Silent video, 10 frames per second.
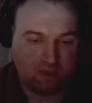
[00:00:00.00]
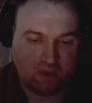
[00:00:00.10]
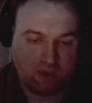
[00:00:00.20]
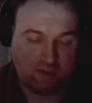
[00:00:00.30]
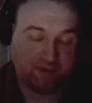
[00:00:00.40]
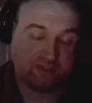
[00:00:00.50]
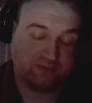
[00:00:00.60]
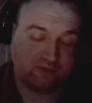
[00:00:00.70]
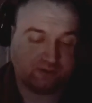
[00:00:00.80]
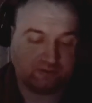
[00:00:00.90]
And
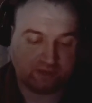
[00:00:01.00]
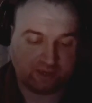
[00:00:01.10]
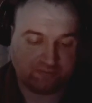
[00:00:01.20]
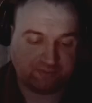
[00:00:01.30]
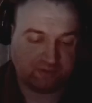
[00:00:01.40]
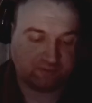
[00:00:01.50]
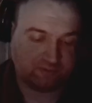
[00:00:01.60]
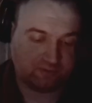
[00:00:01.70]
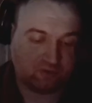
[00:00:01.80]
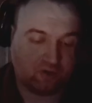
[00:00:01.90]
basically,
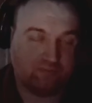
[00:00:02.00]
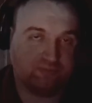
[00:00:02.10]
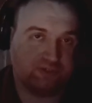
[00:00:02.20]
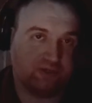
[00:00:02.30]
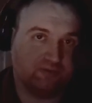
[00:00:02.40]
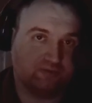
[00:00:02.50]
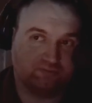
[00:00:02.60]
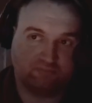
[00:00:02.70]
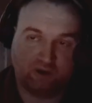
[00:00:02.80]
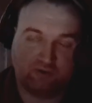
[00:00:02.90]
they're calling themselves
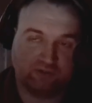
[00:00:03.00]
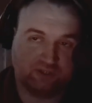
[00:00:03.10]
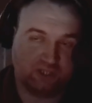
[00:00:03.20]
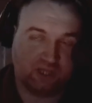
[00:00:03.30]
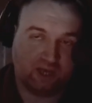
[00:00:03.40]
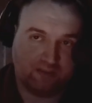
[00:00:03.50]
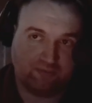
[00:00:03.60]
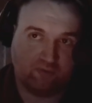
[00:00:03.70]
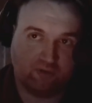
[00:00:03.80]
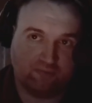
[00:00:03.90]
Microslop
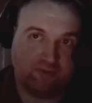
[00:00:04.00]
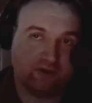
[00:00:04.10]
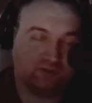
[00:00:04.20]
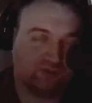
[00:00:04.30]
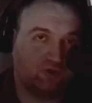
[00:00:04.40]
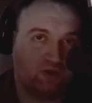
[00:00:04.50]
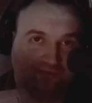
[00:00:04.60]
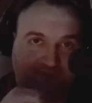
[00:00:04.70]
or Microsoft